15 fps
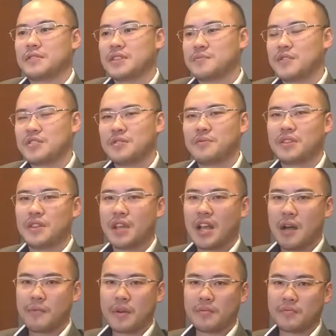especially when
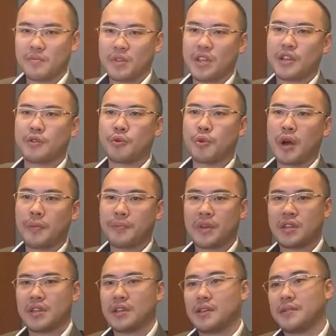they grow up
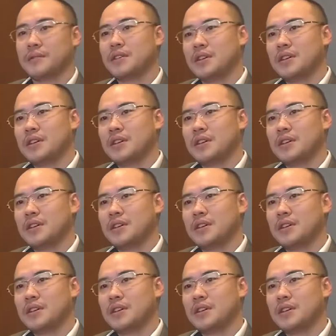and they